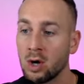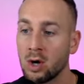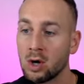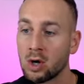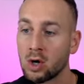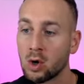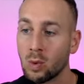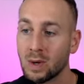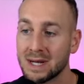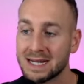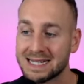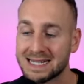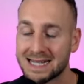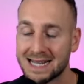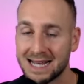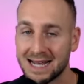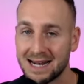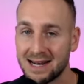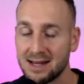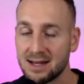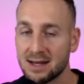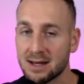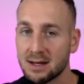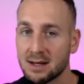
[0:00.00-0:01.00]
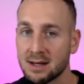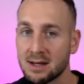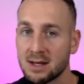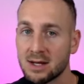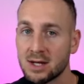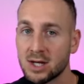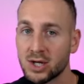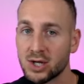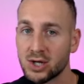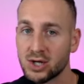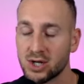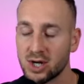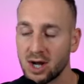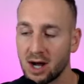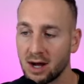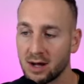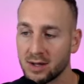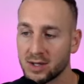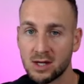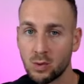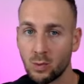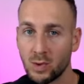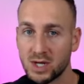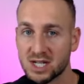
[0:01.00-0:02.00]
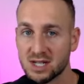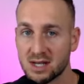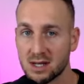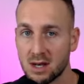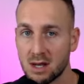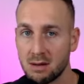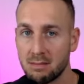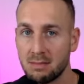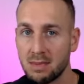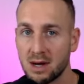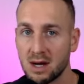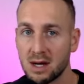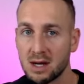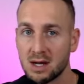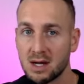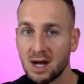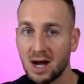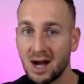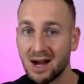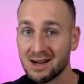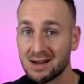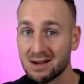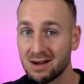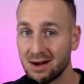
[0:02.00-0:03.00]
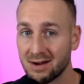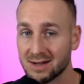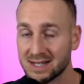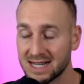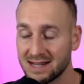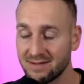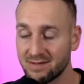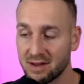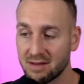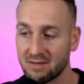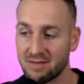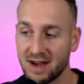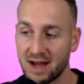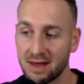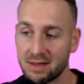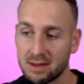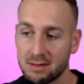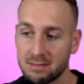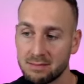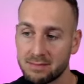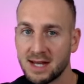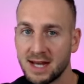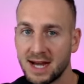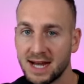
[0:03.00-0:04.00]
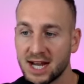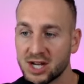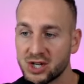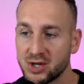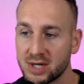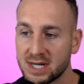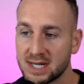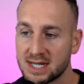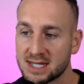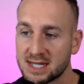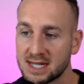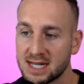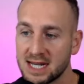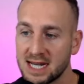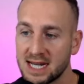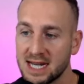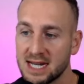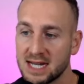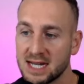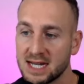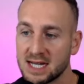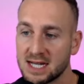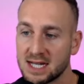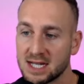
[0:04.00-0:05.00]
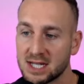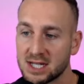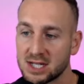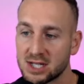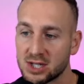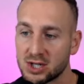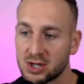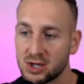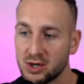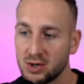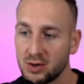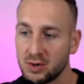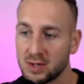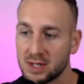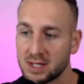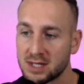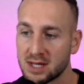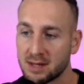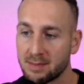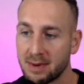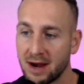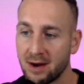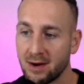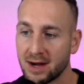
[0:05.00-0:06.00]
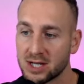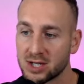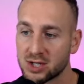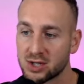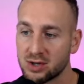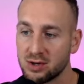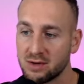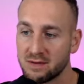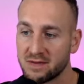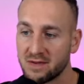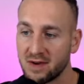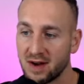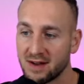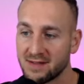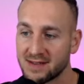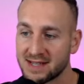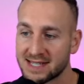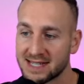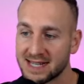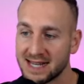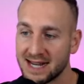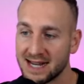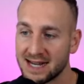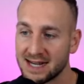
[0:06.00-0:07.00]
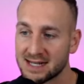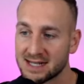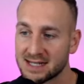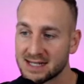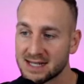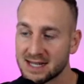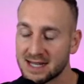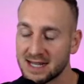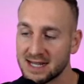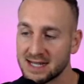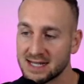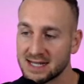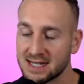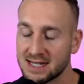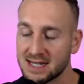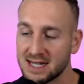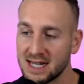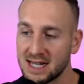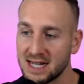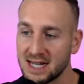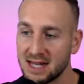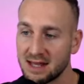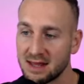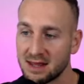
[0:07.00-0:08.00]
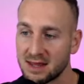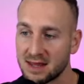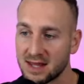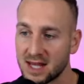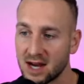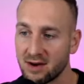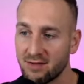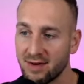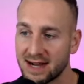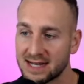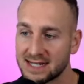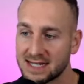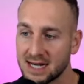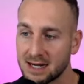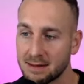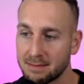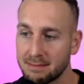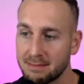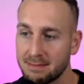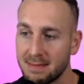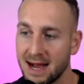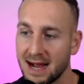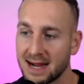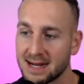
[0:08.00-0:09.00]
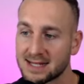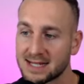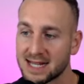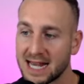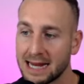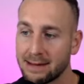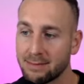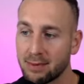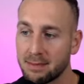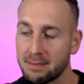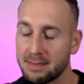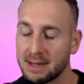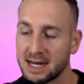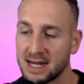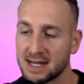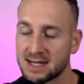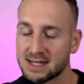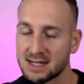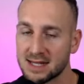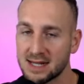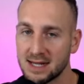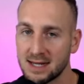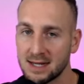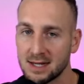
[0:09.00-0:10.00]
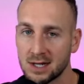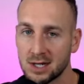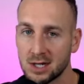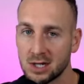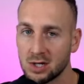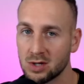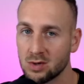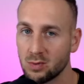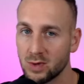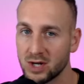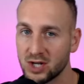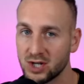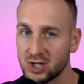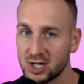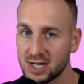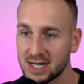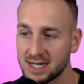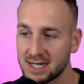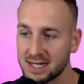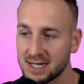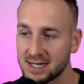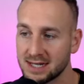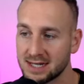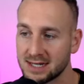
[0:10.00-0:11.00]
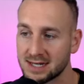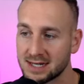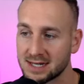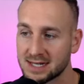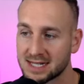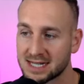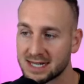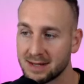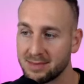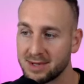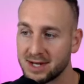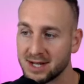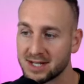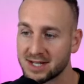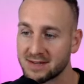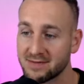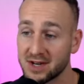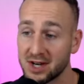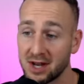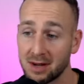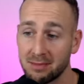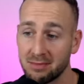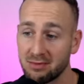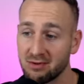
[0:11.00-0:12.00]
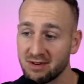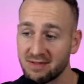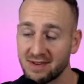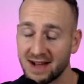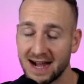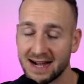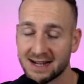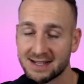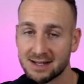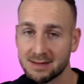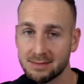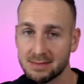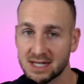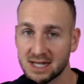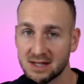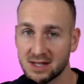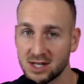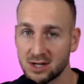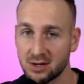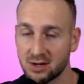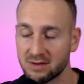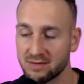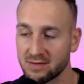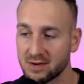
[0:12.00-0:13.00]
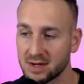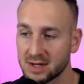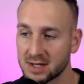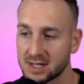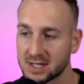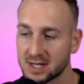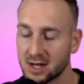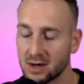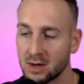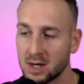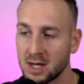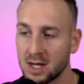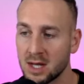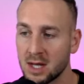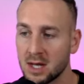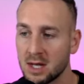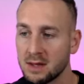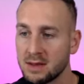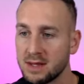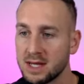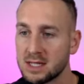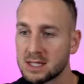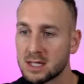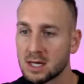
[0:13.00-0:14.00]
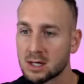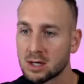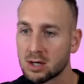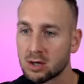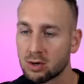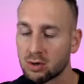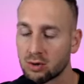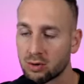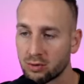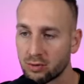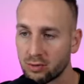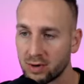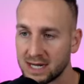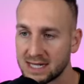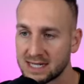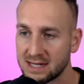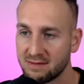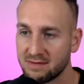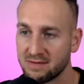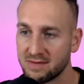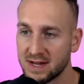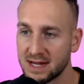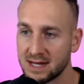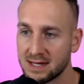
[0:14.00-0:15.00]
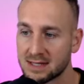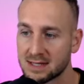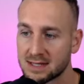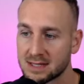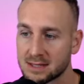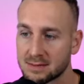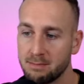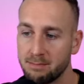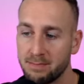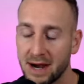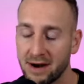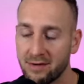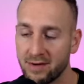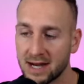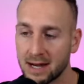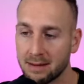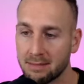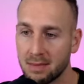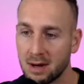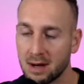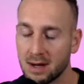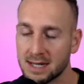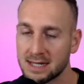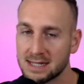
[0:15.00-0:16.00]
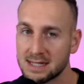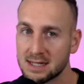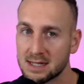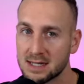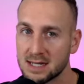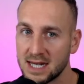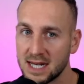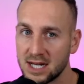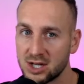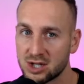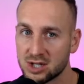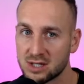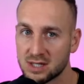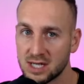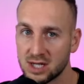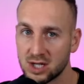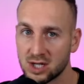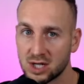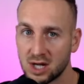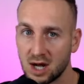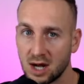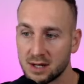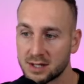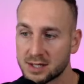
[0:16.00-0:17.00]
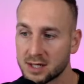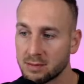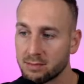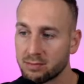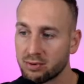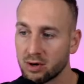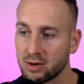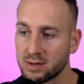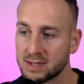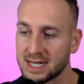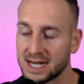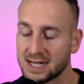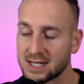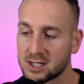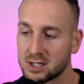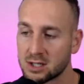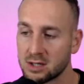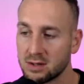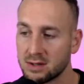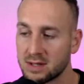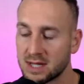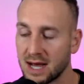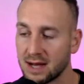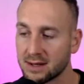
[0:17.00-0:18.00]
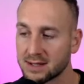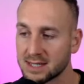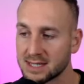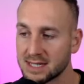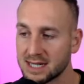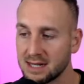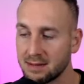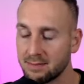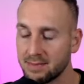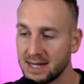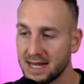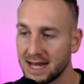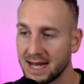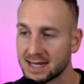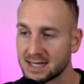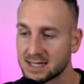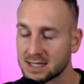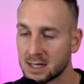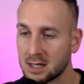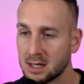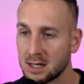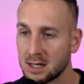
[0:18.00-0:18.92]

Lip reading: quintillion shards, which is a number I can't even fathom. And as you can see, 2 to the power 256 is the theoretic max capability, which is similar to the number of atoms in the universe. So these are crazy feats, bearing in mind each of these shards can process 2000 TPS